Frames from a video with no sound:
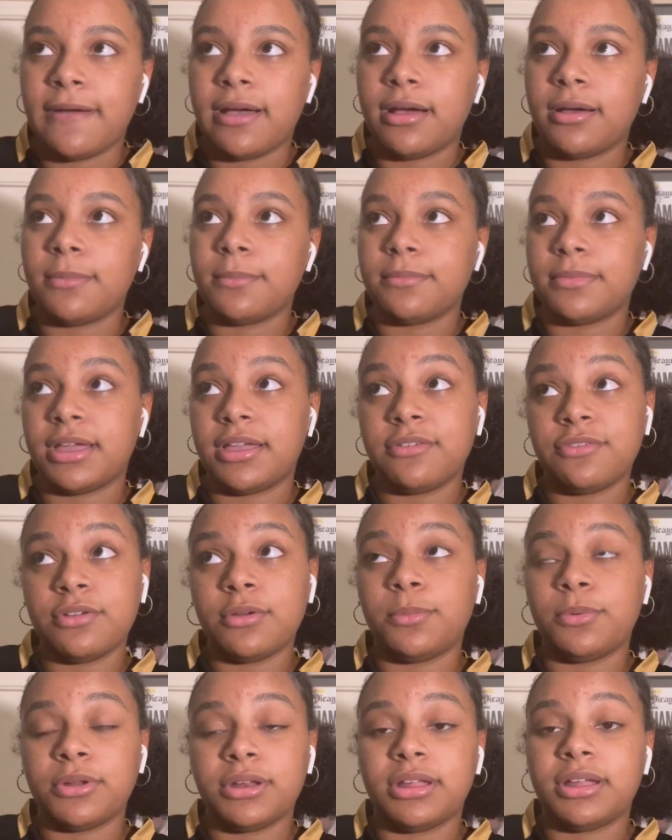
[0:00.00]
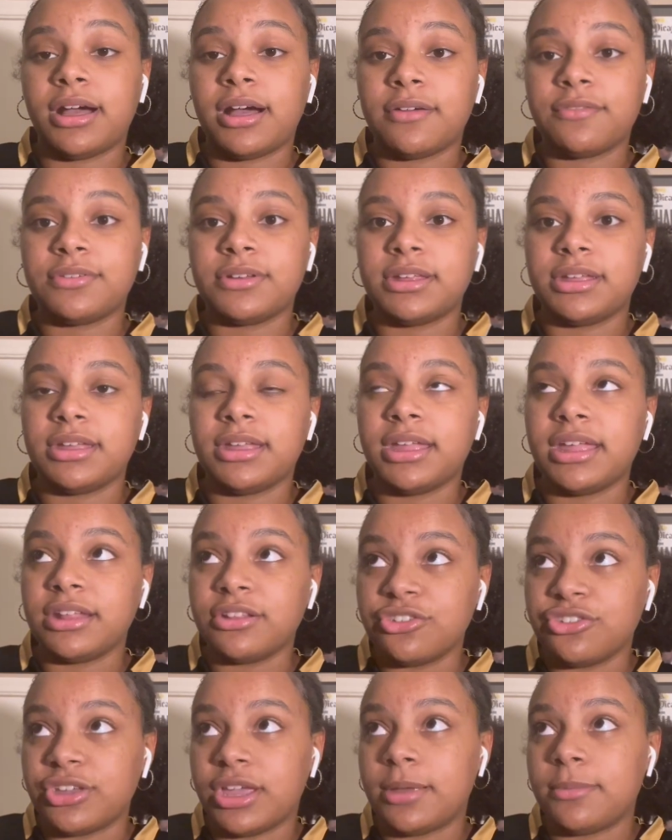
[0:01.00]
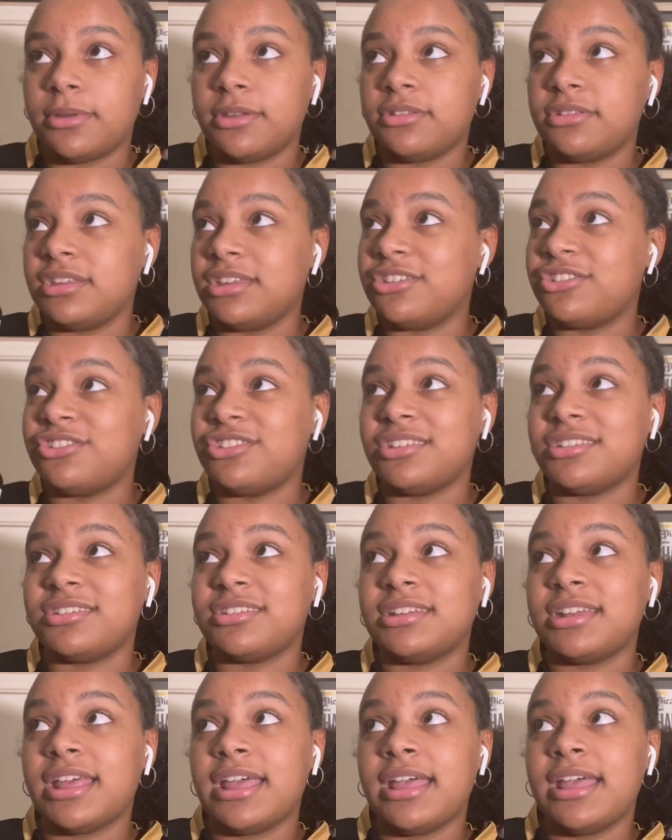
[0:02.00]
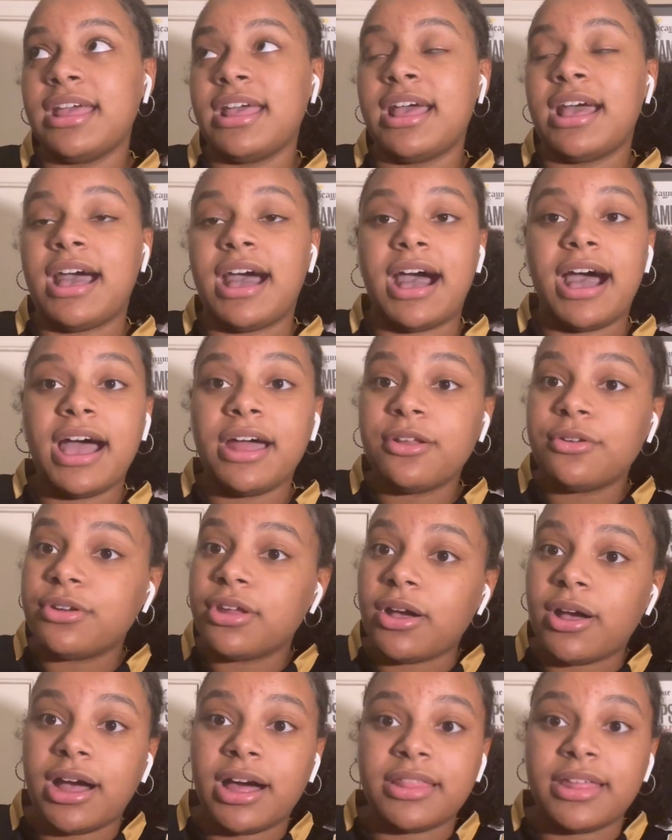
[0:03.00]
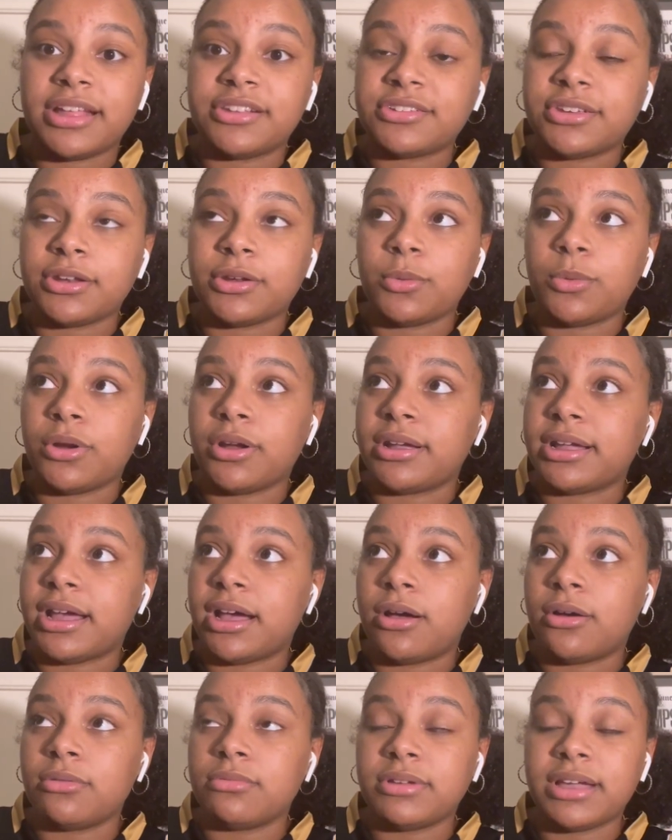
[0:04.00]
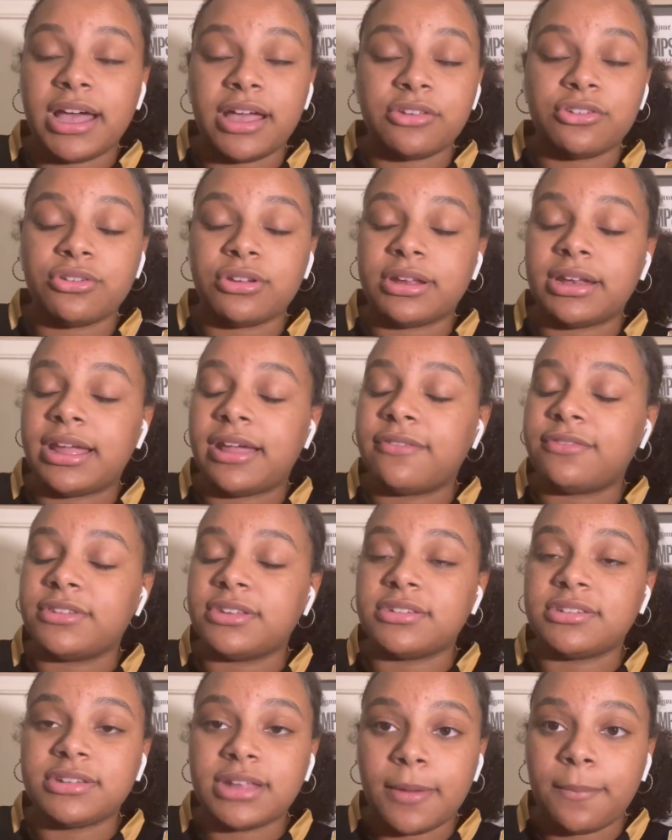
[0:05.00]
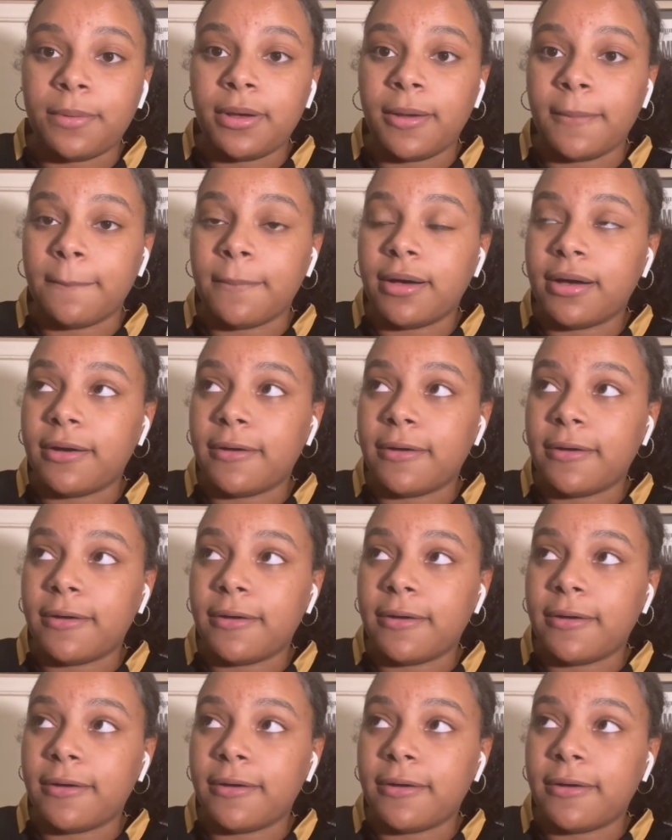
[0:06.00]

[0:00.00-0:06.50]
I feel pretty confident in Jameis. It's just I don't know how that's gonna work out. Guys are gonna have to step up.